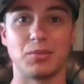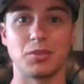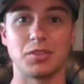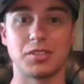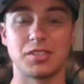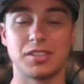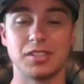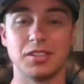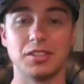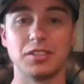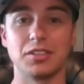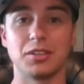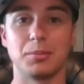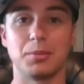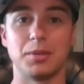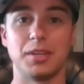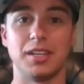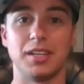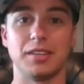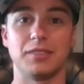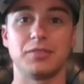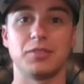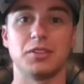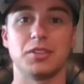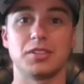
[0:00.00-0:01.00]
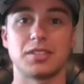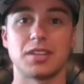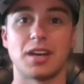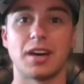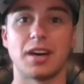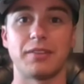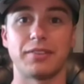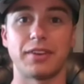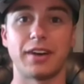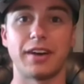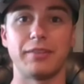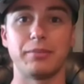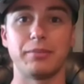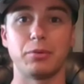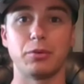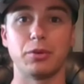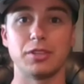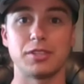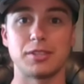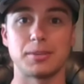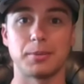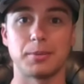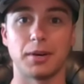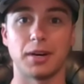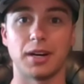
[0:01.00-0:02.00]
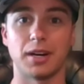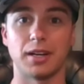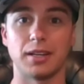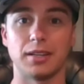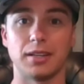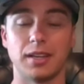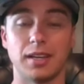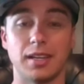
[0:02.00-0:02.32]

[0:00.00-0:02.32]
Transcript: we're still competing for a top 5 point spot